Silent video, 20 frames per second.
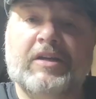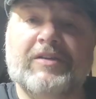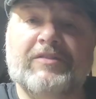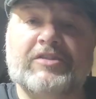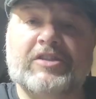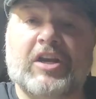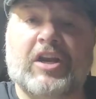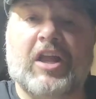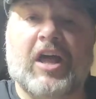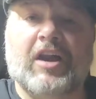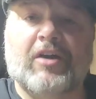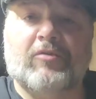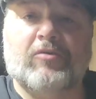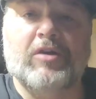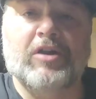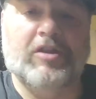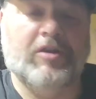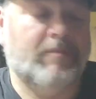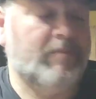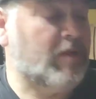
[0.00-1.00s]
Gives it a lot of
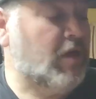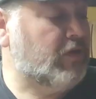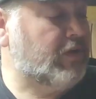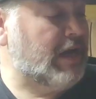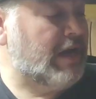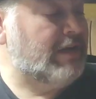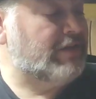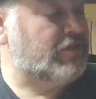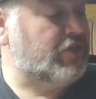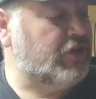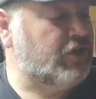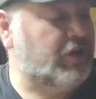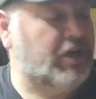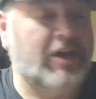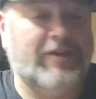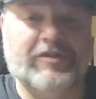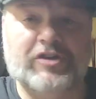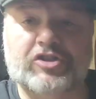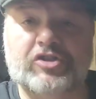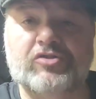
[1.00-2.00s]
rhythm. Okay, so you can
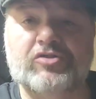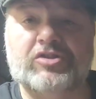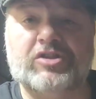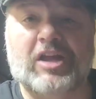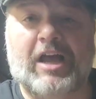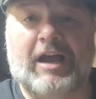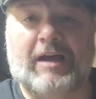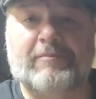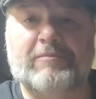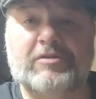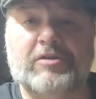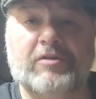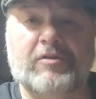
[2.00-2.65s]
give it 2 slaps.